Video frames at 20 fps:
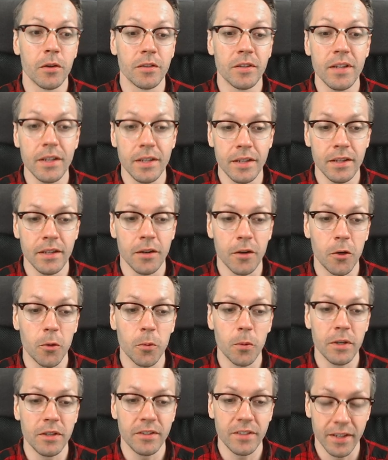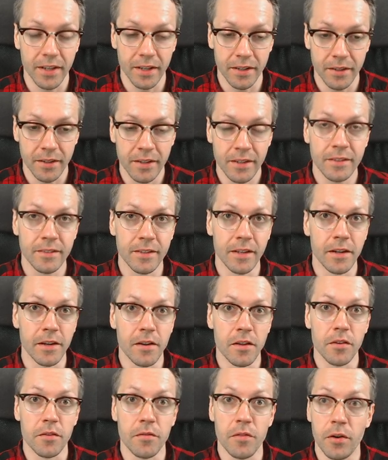he always said that it
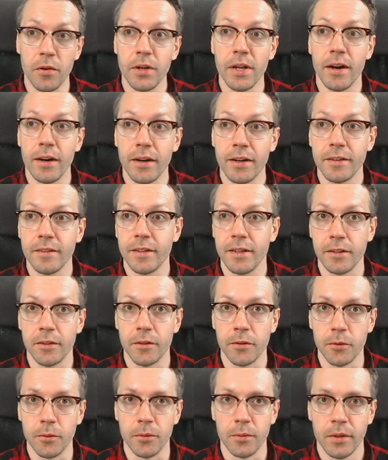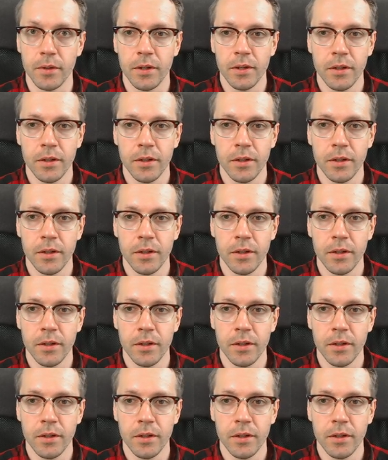is a very hard thing to do.